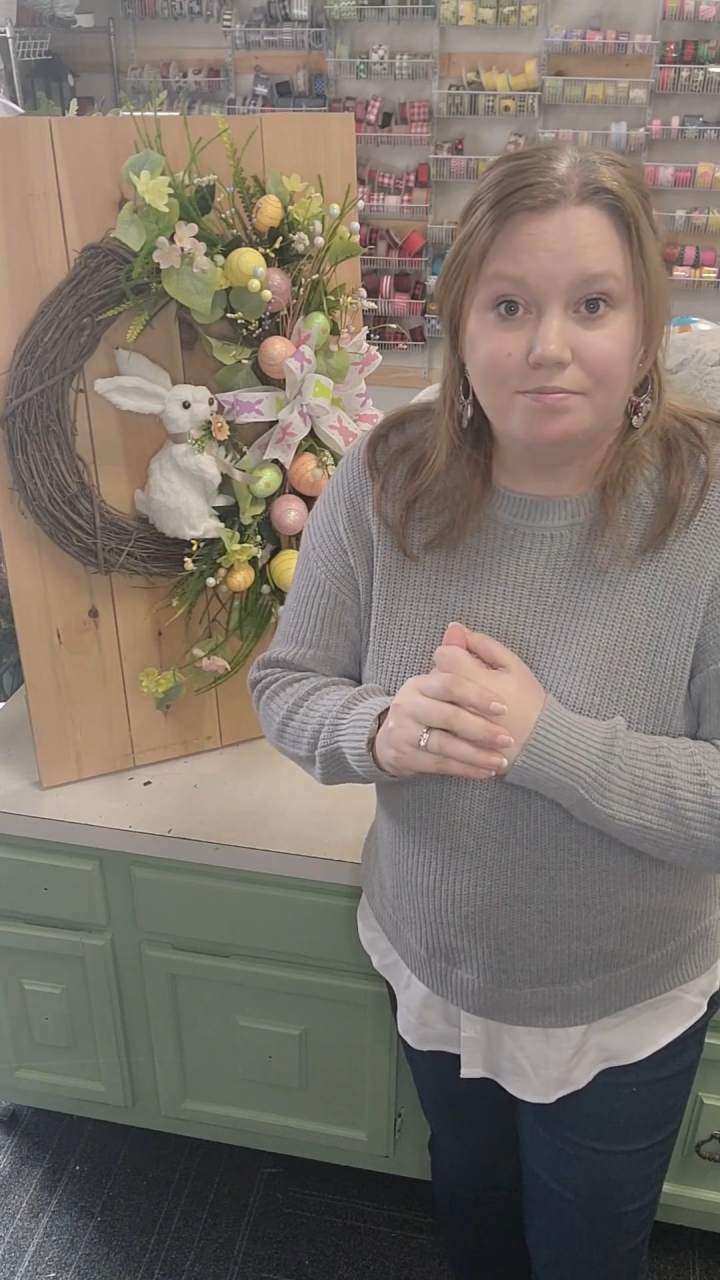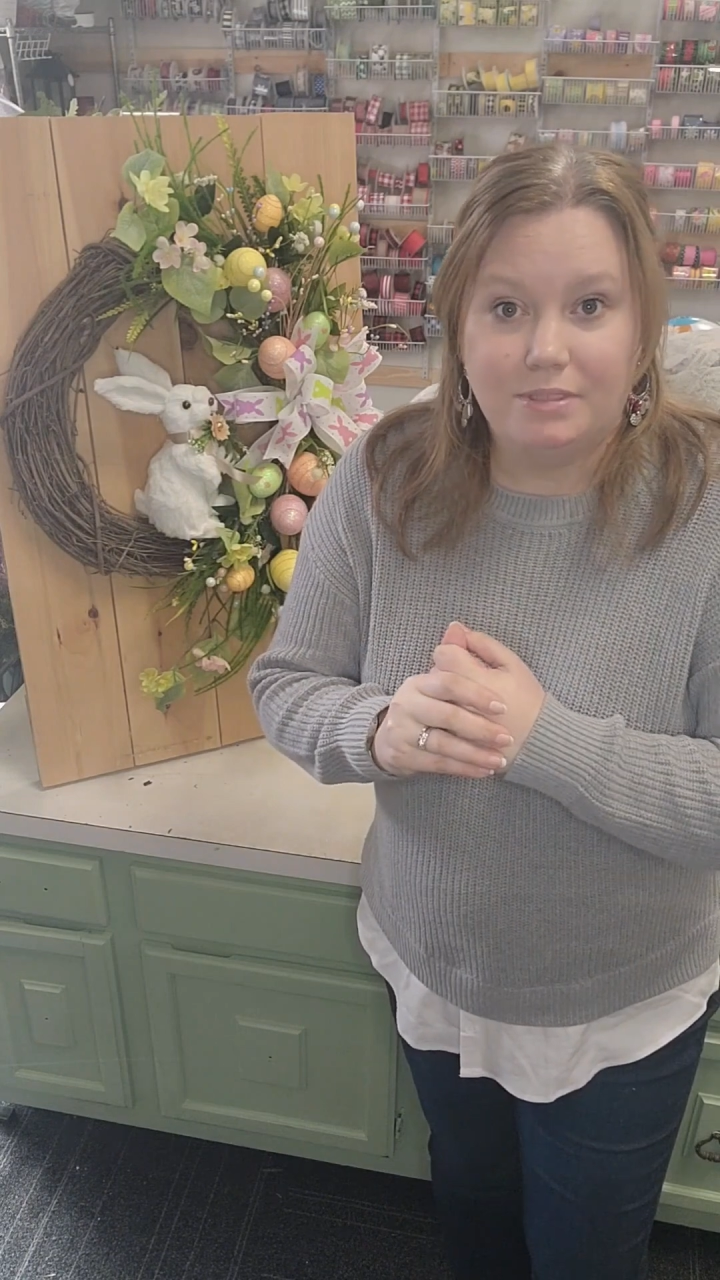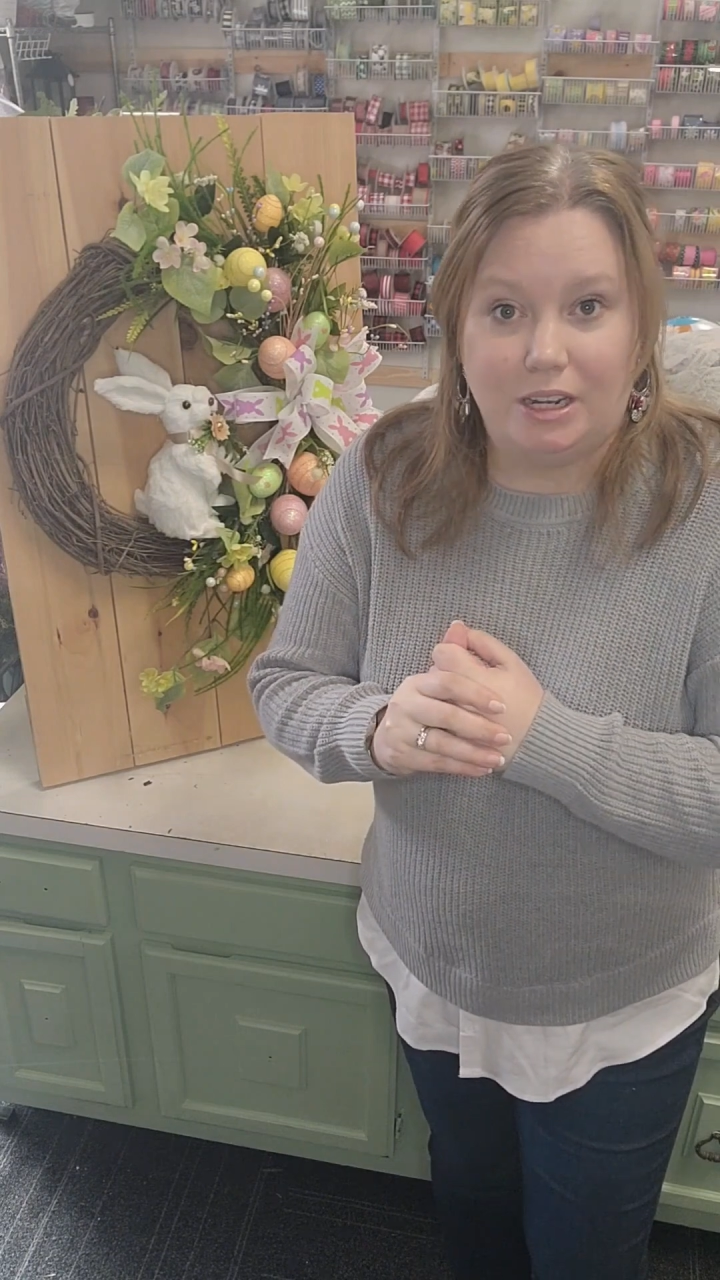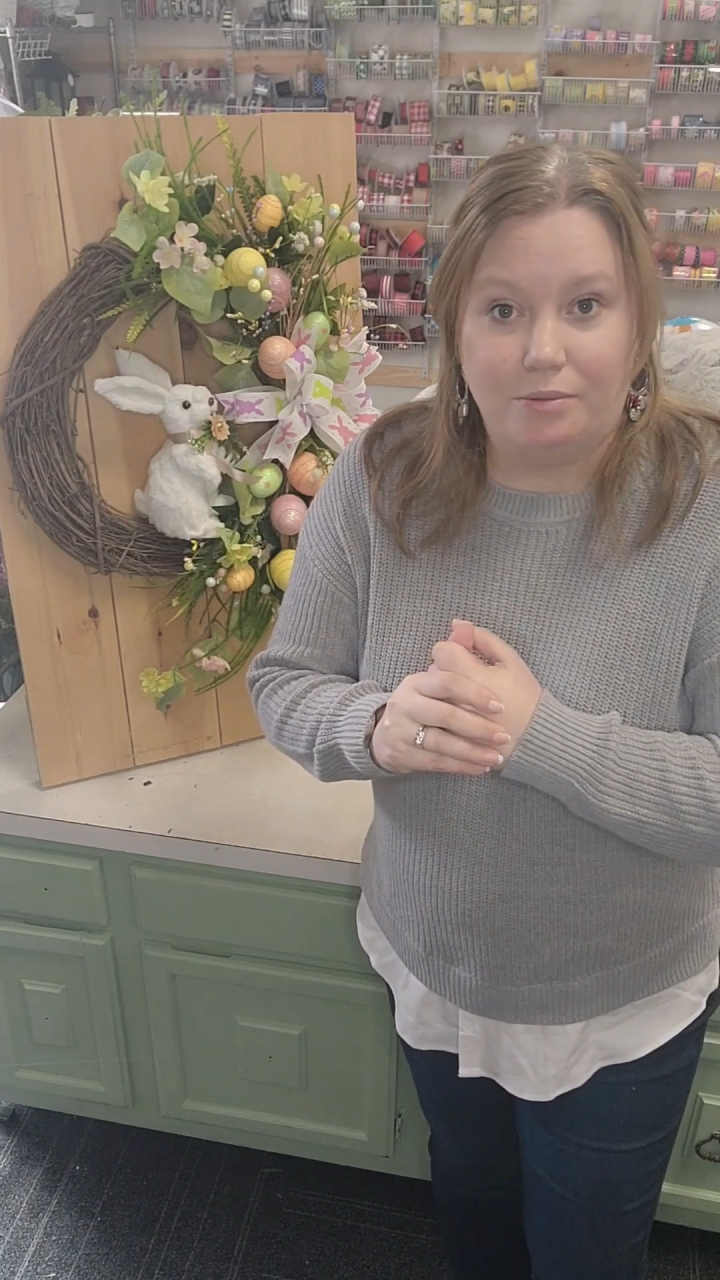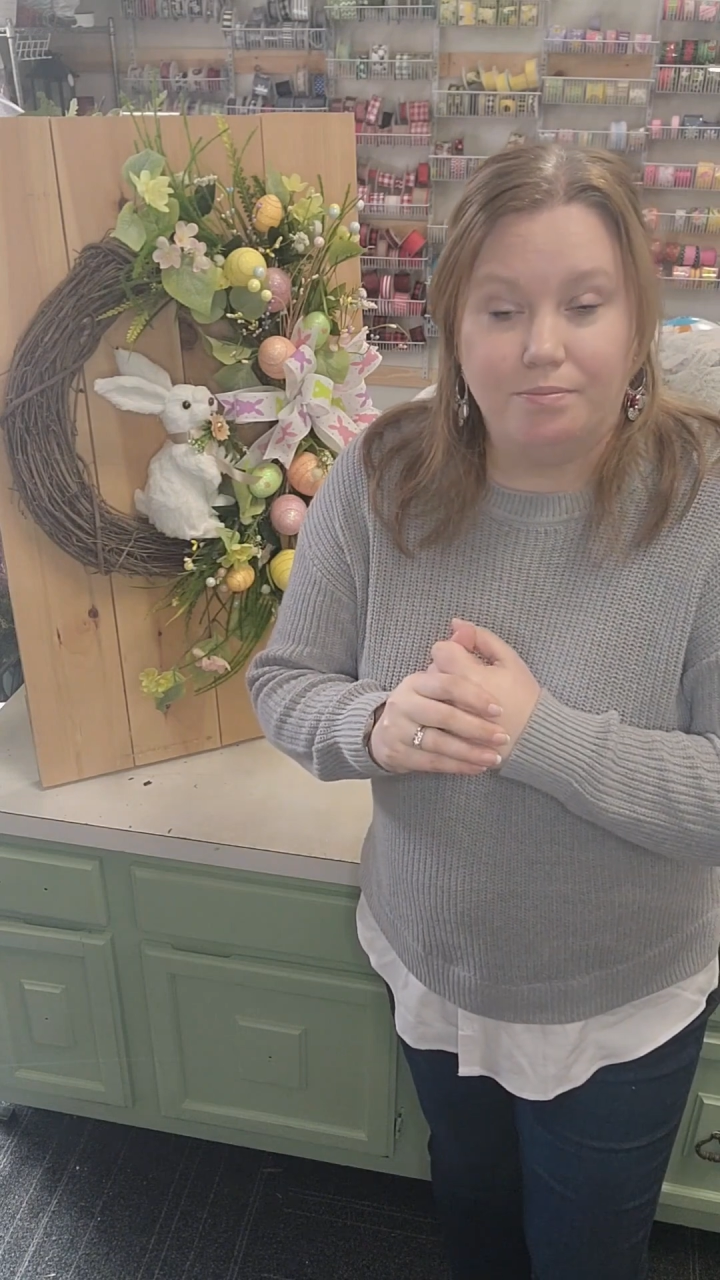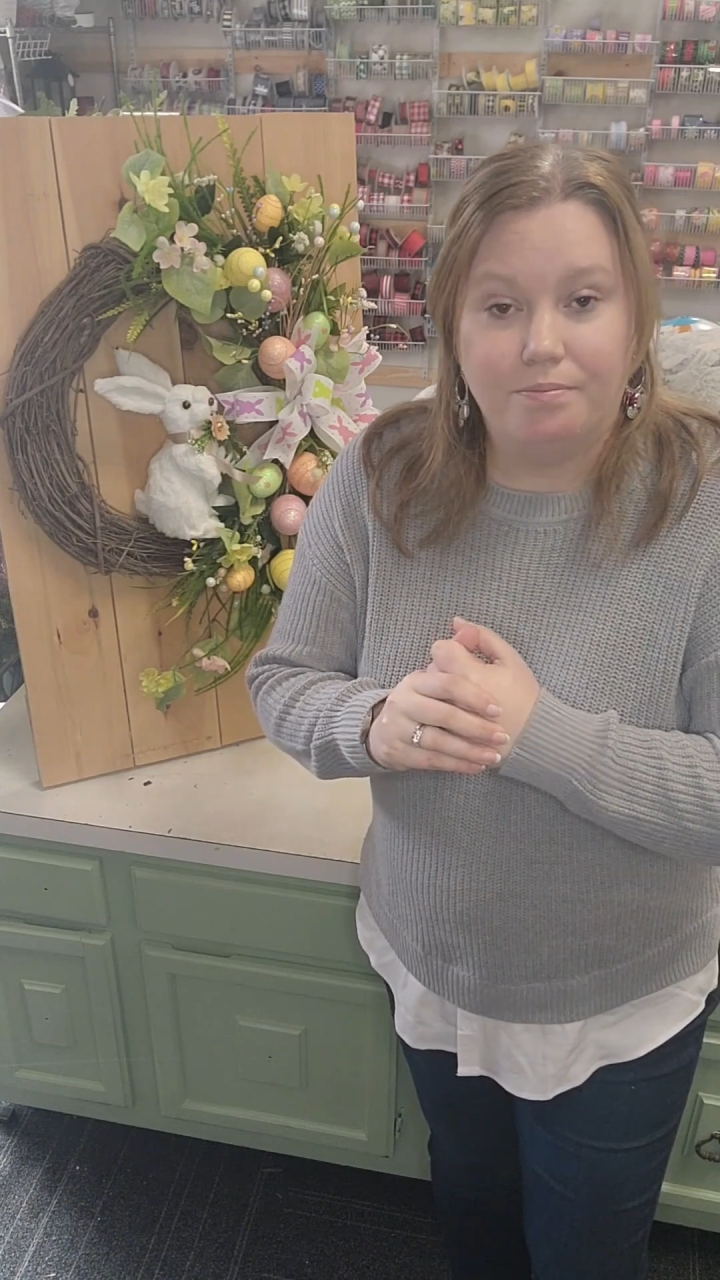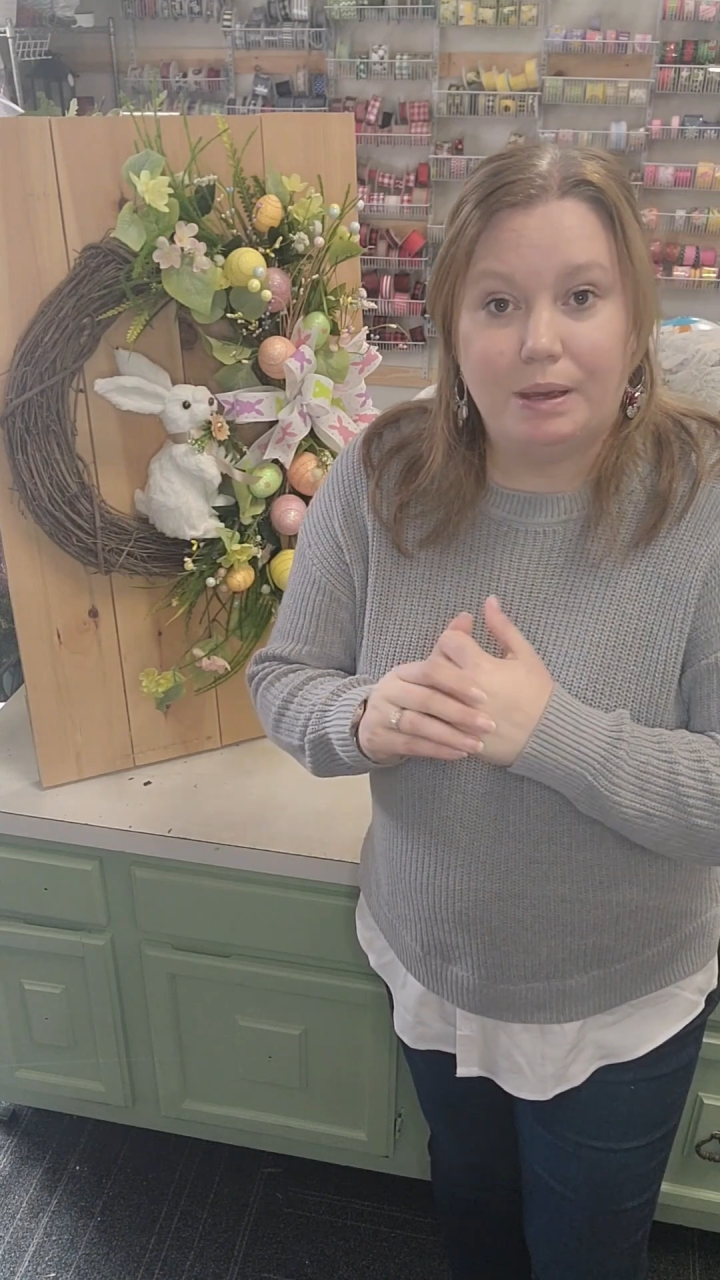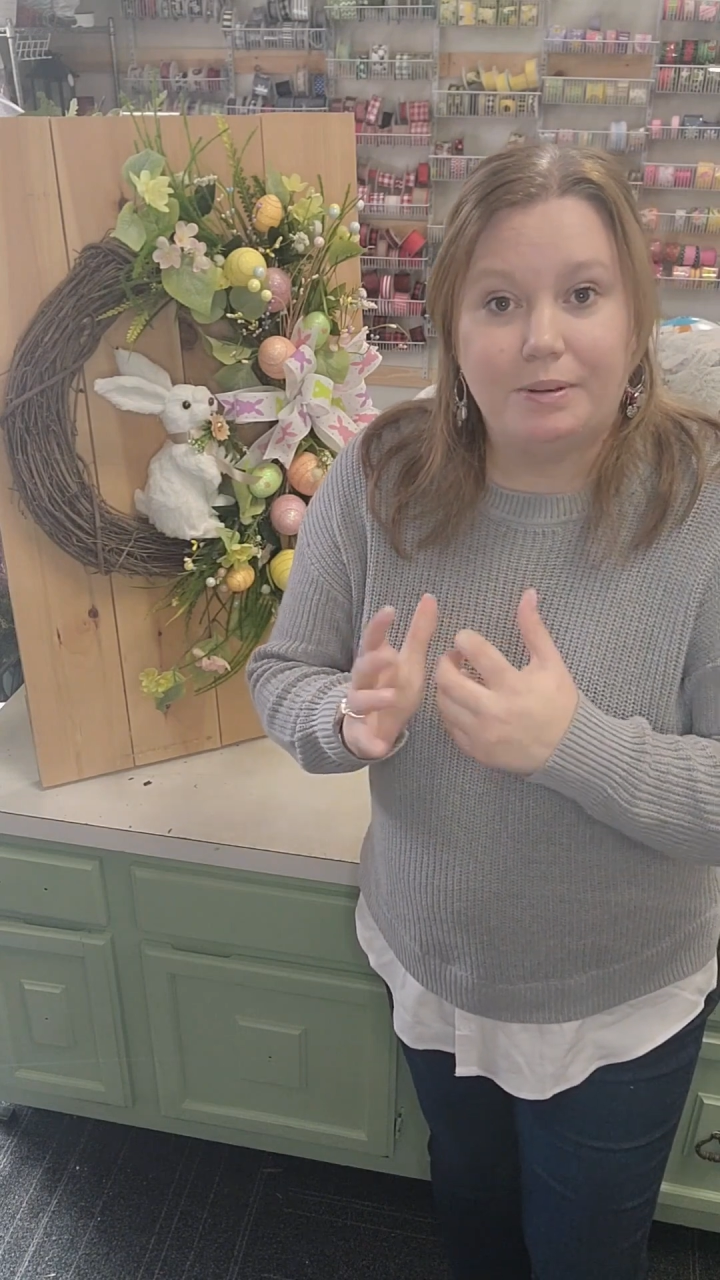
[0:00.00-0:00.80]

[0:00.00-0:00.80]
be